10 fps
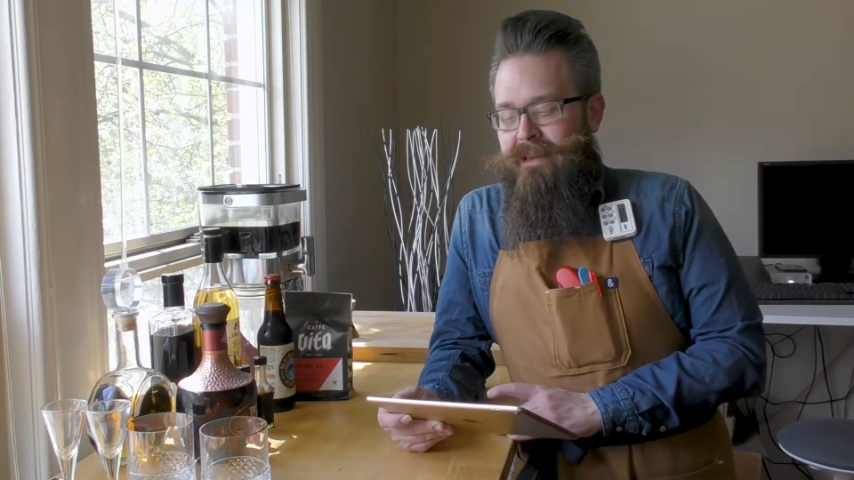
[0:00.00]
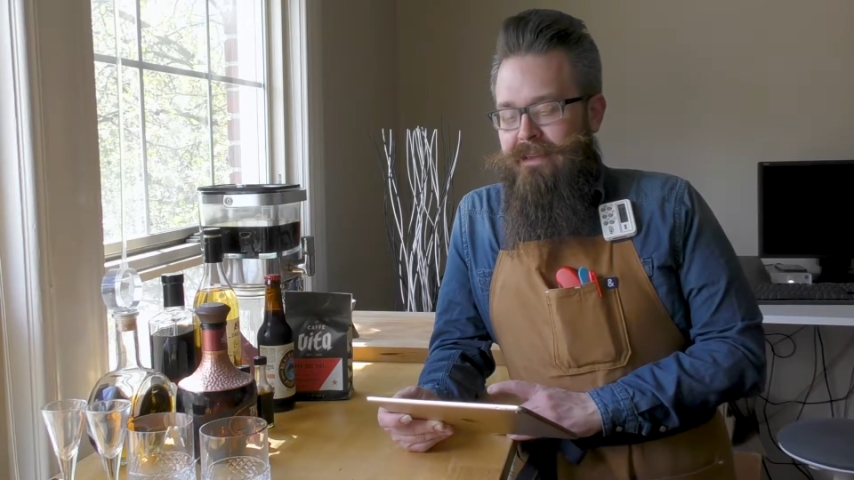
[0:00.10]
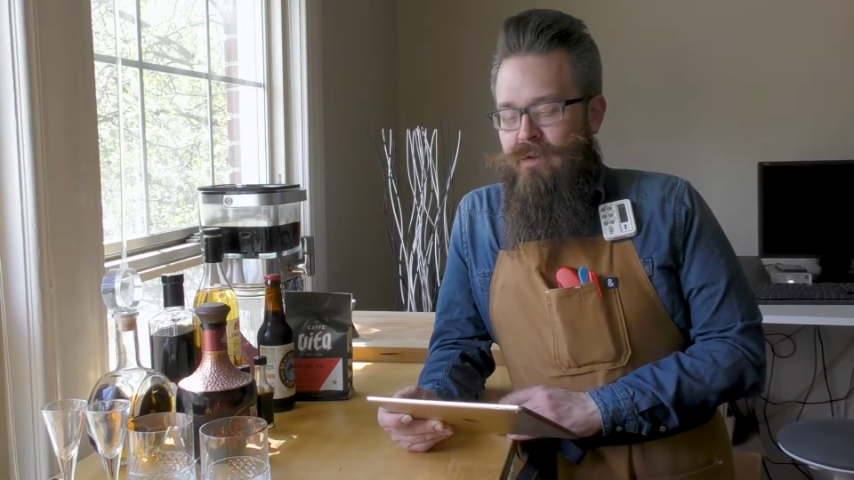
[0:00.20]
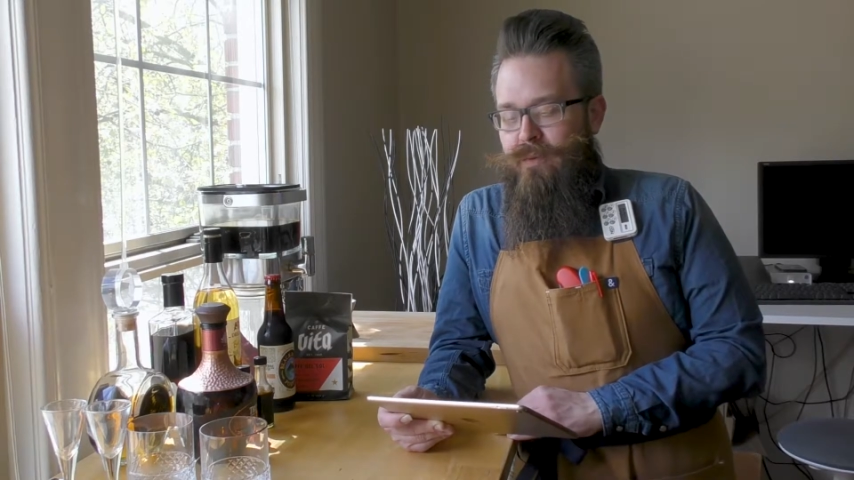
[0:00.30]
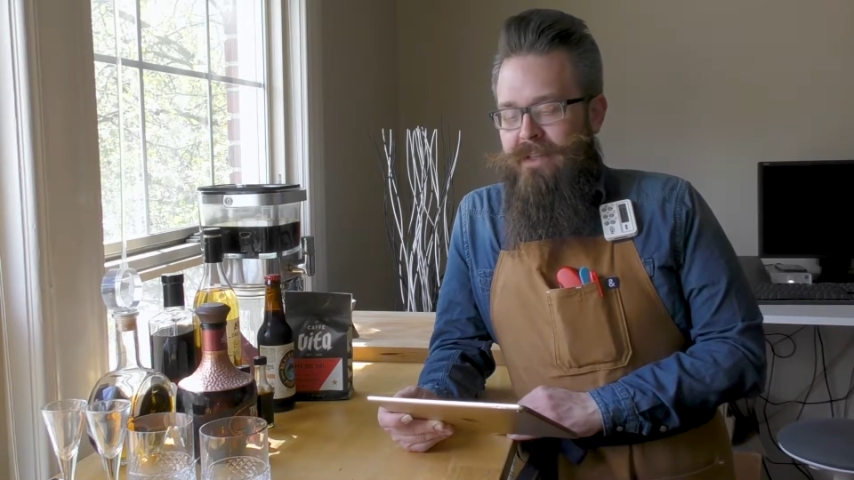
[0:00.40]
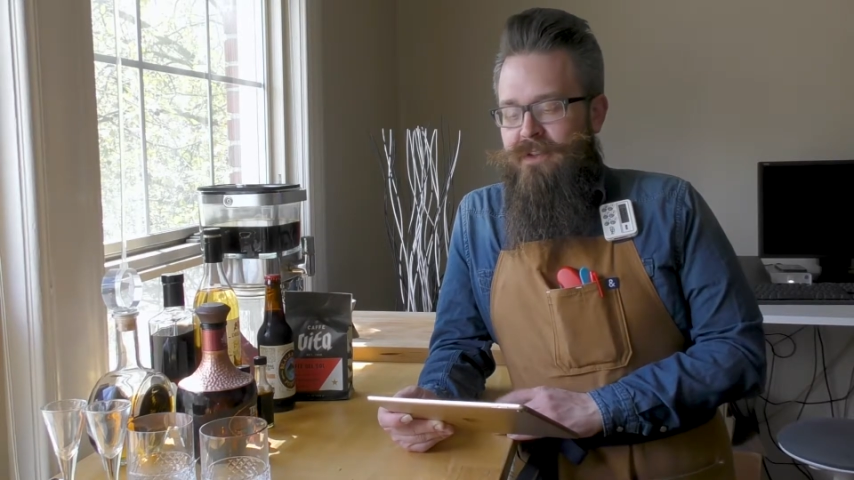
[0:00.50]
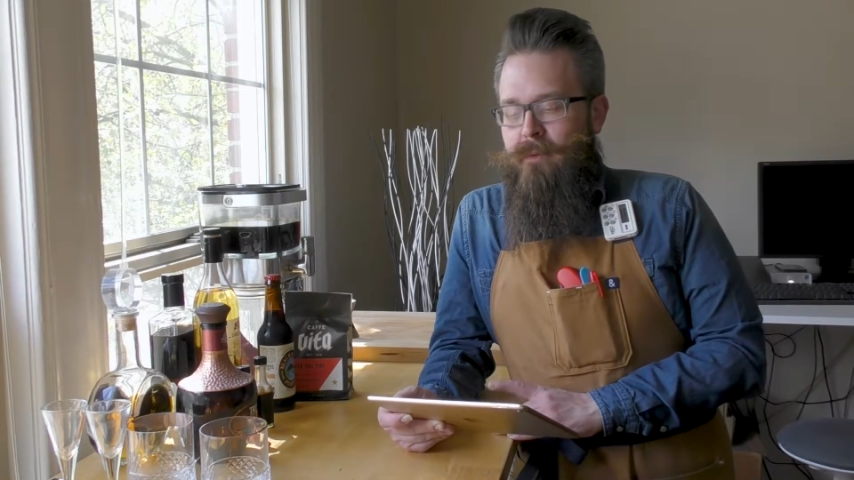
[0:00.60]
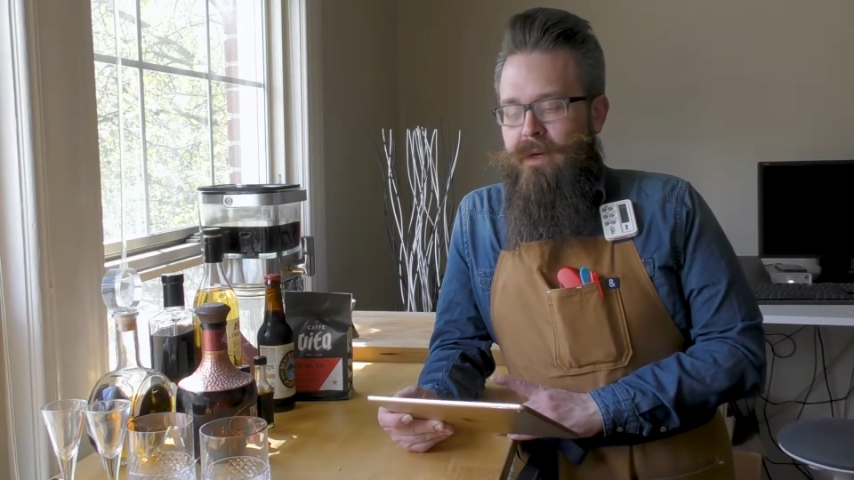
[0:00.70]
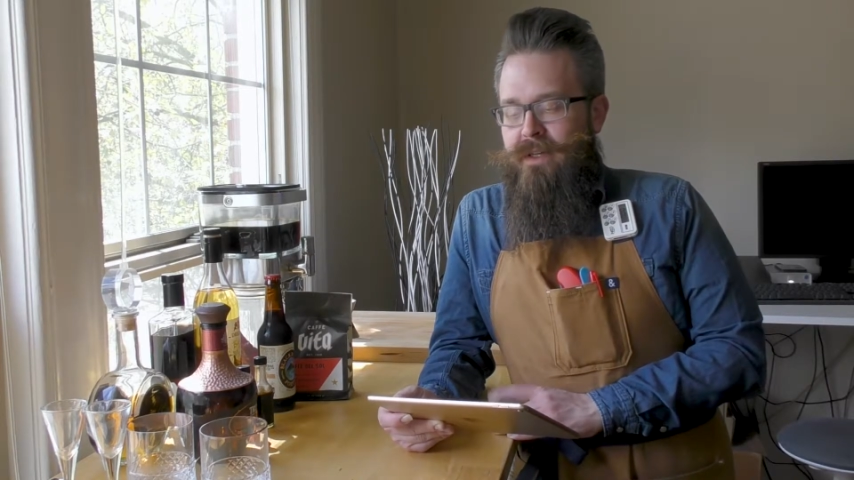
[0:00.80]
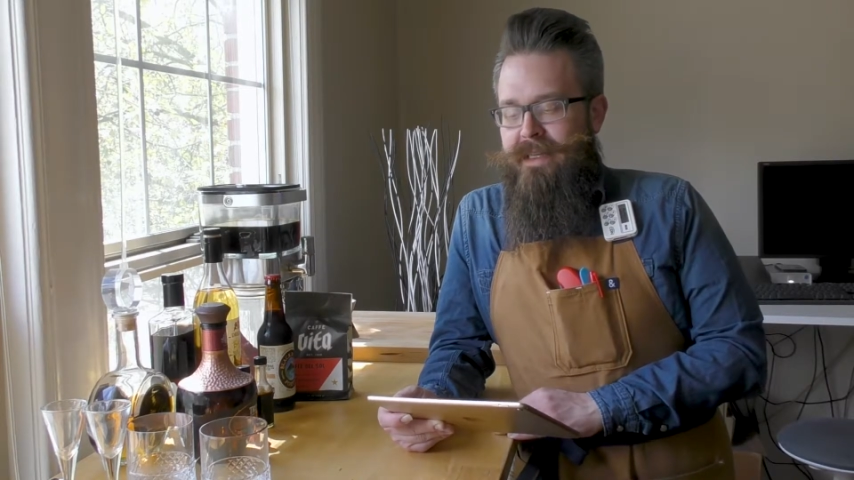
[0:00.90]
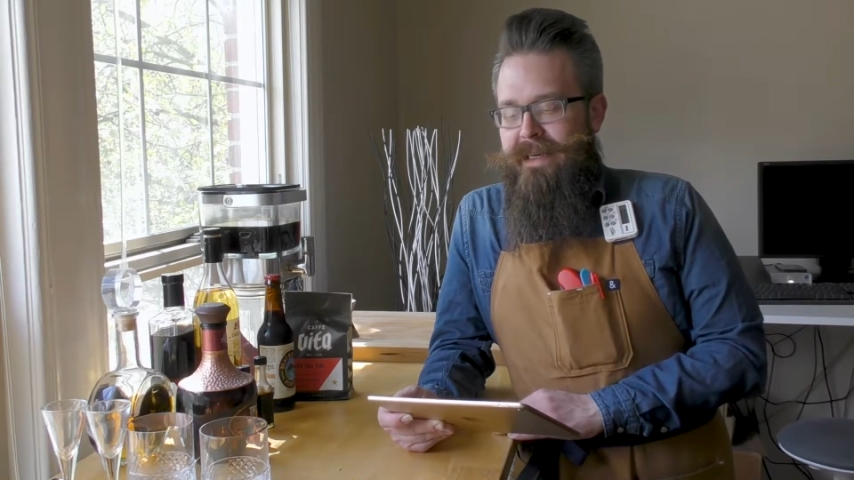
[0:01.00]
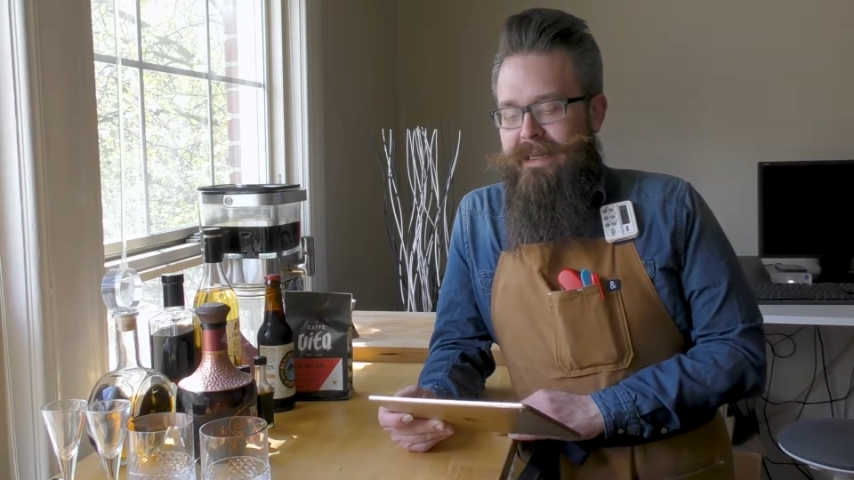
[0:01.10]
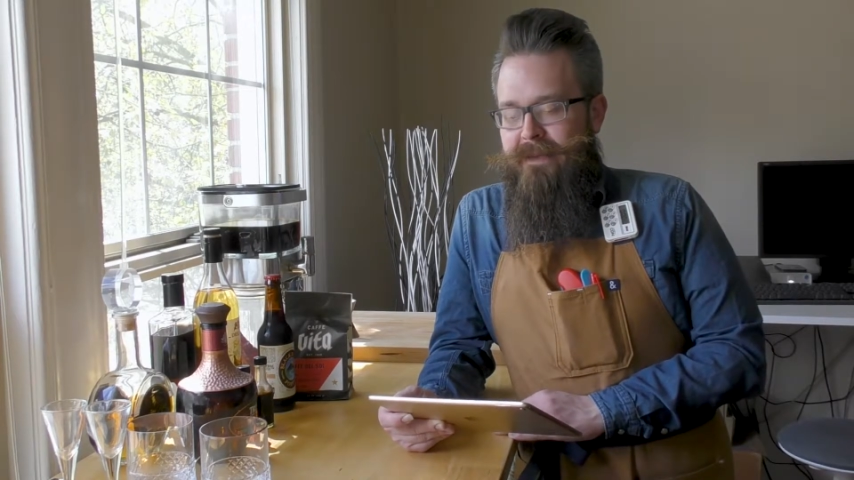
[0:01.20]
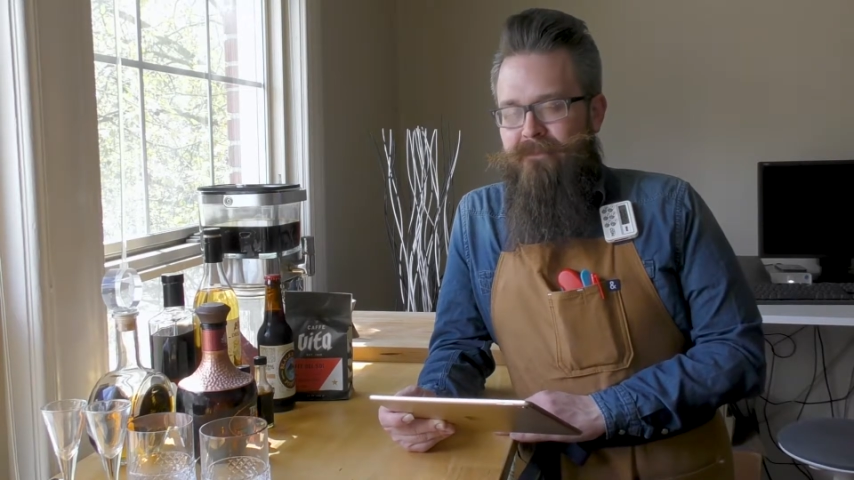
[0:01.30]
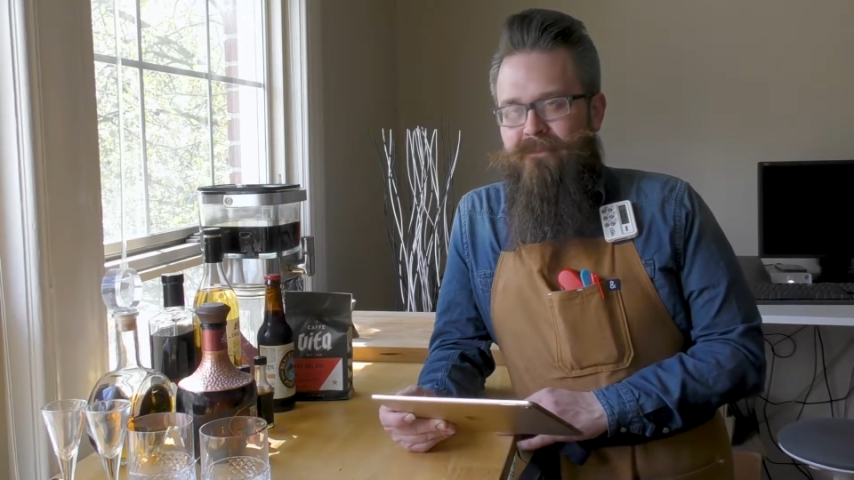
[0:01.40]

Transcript: espresso martini.